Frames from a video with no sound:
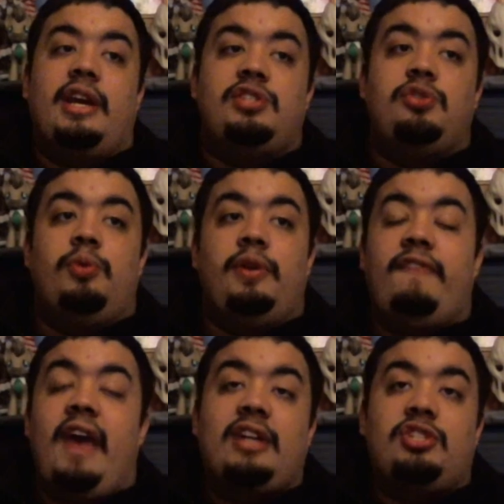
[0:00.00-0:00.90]
is doing
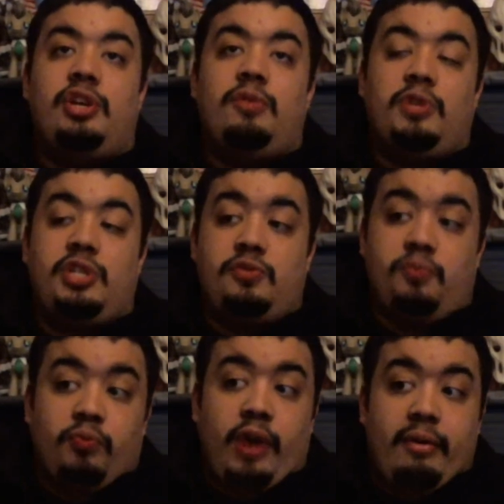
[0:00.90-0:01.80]
fashion, which is
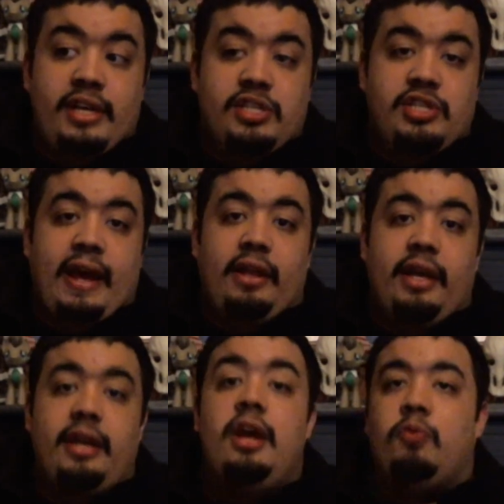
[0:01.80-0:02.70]
Rarity's talent,